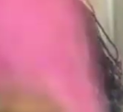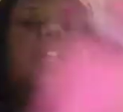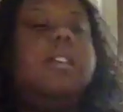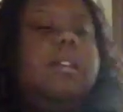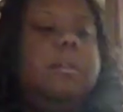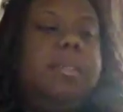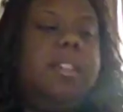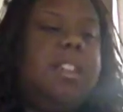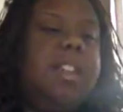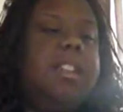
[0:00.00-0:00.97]
And
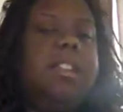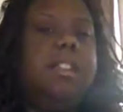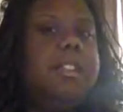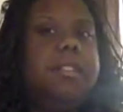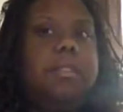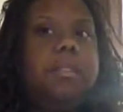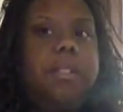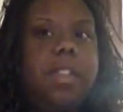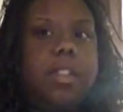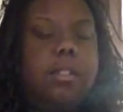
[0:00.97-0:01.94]
plus, I need another
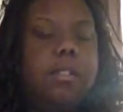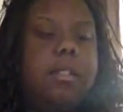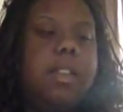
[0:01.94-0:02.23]
fill.